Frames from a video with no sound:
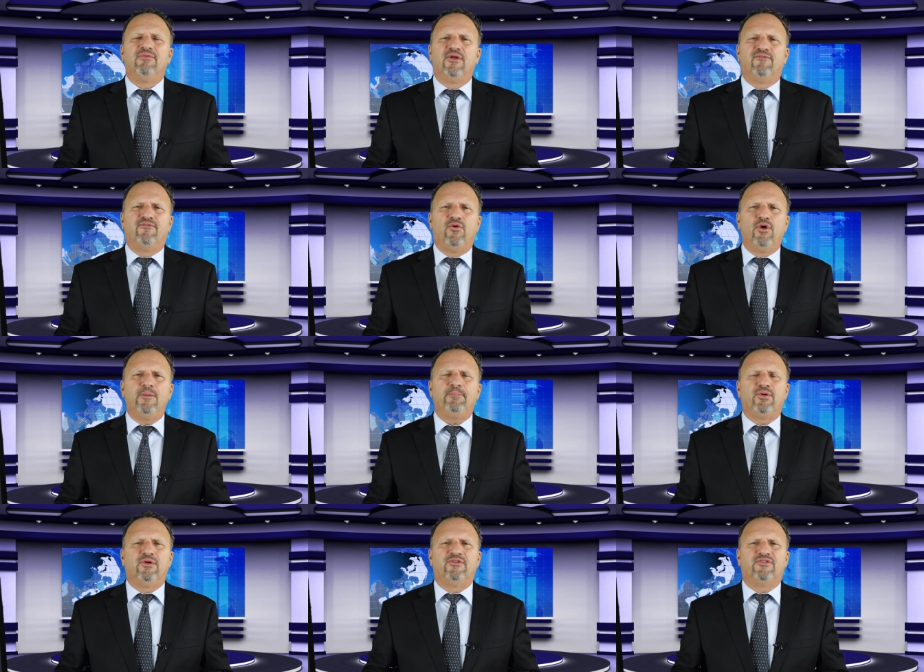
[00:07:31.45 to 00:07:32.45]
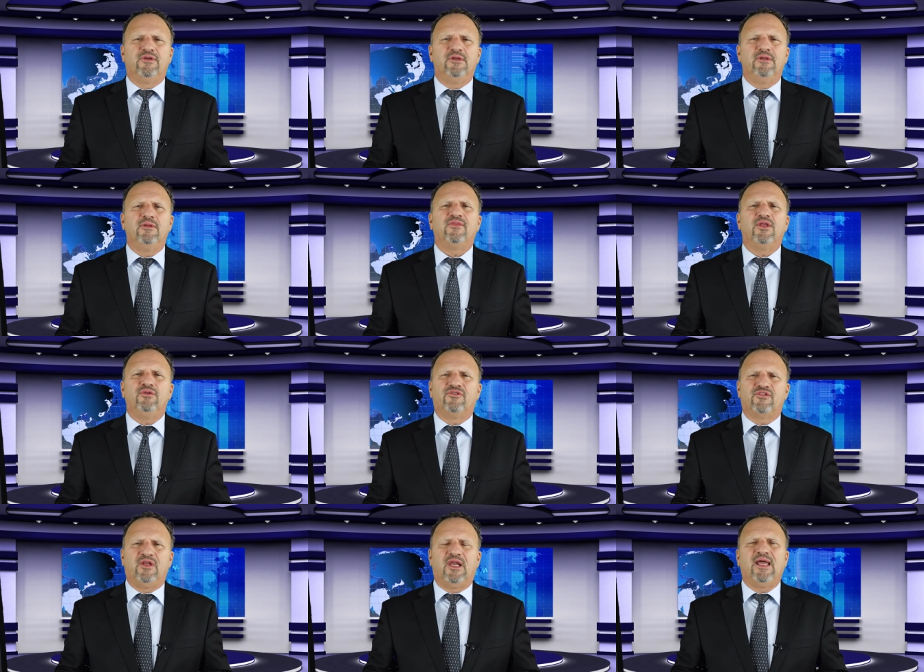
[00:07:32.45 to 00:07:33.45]
The foreperson that you
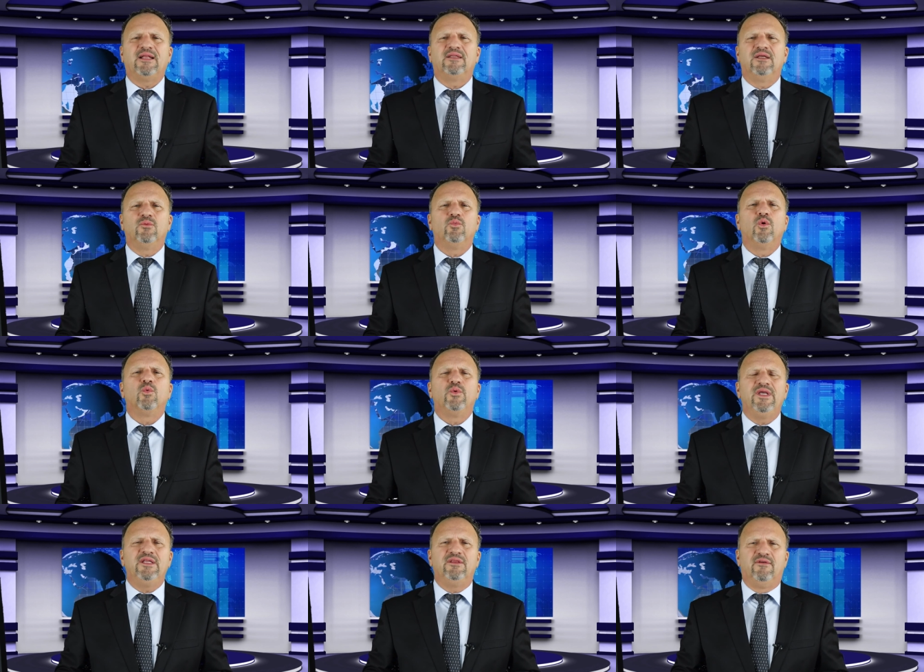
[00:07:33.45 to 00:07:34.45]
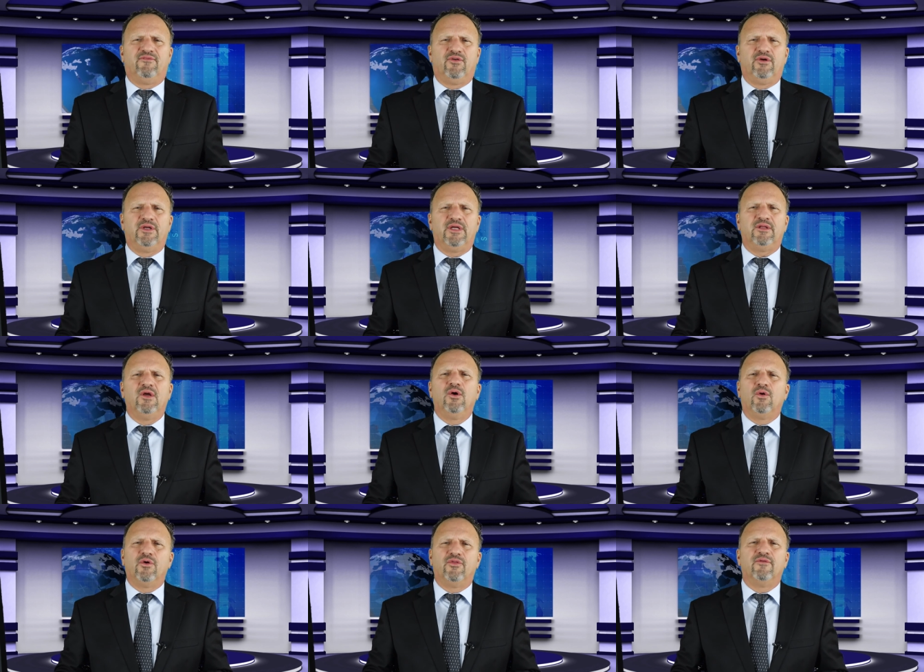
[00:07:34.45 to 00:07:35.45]
selected will read the verdict,
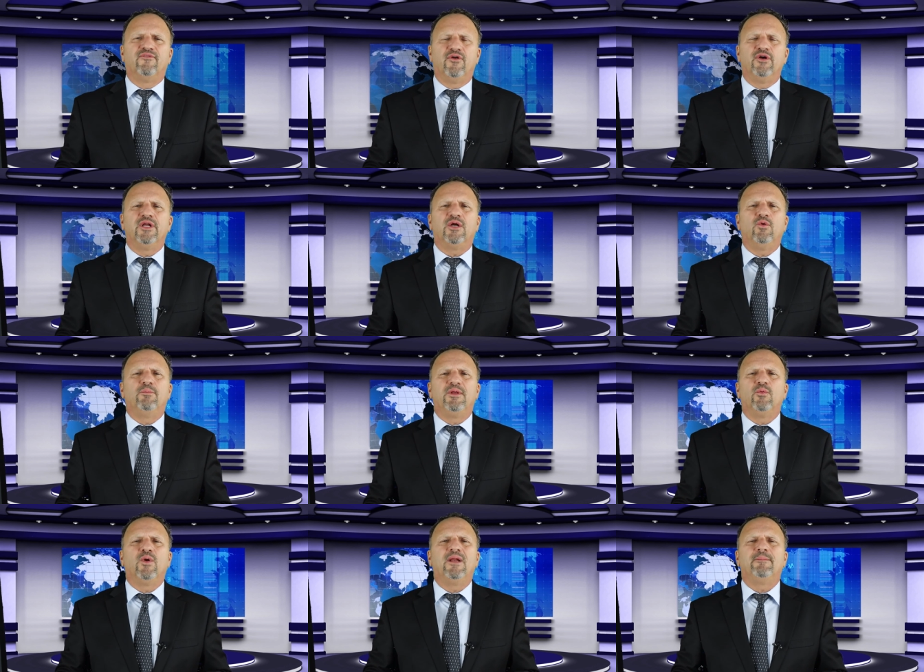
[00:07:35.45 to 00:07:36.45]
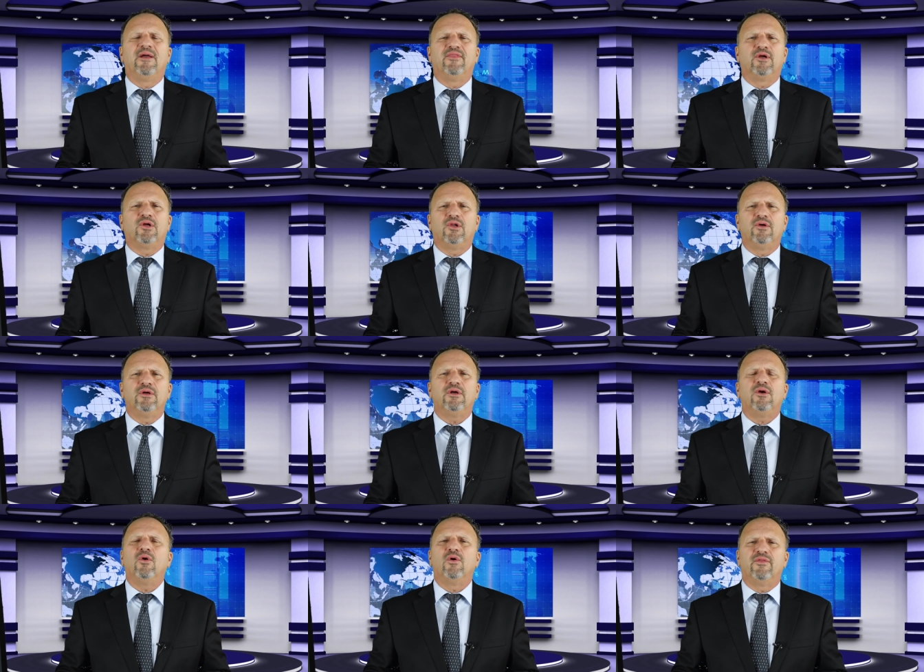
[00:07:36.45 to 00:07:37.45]
or the verdict will be read by the
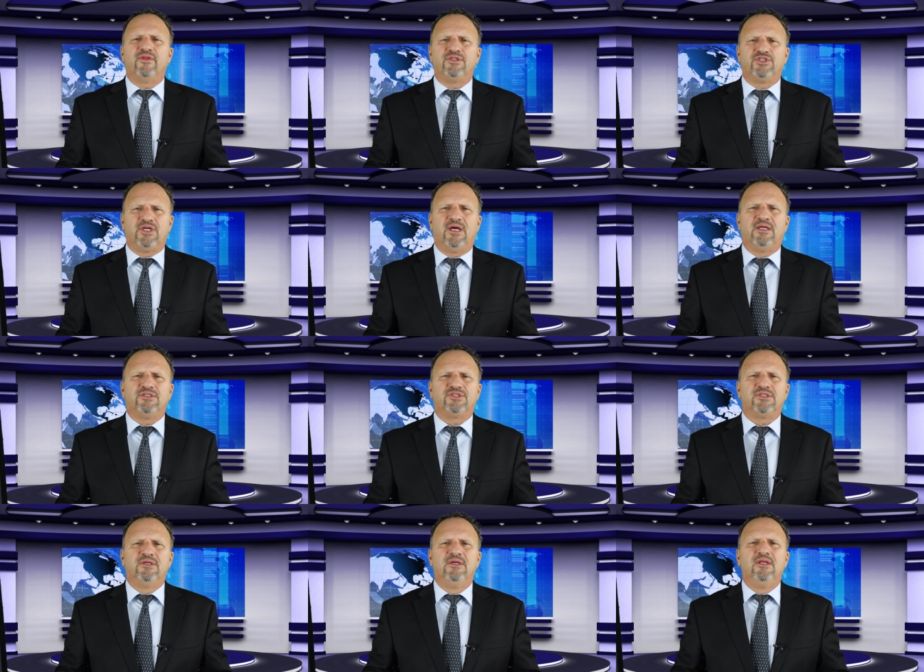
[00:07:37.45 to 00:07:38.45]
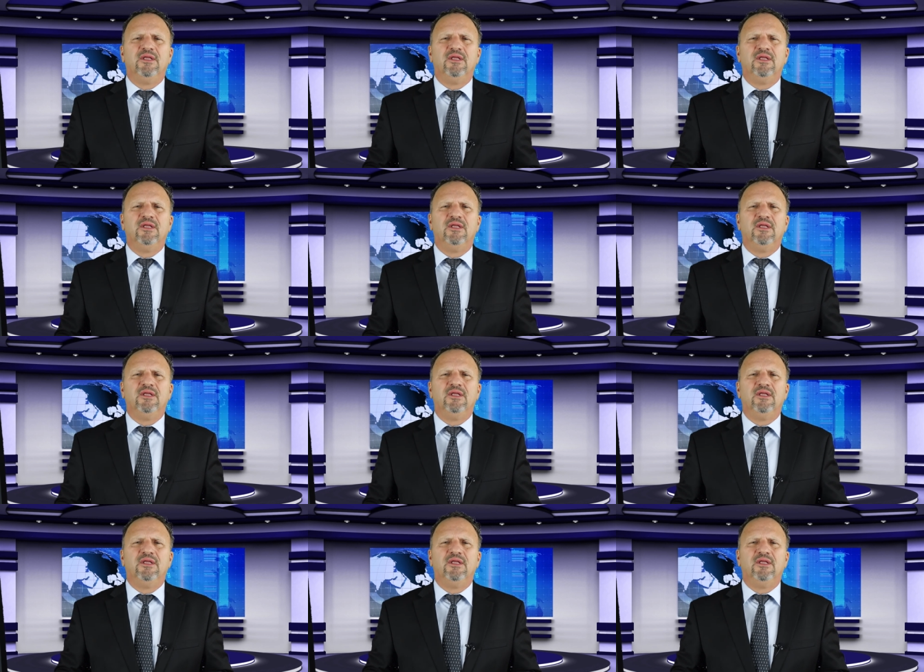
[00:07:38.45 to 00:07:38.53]
clerk or the judge.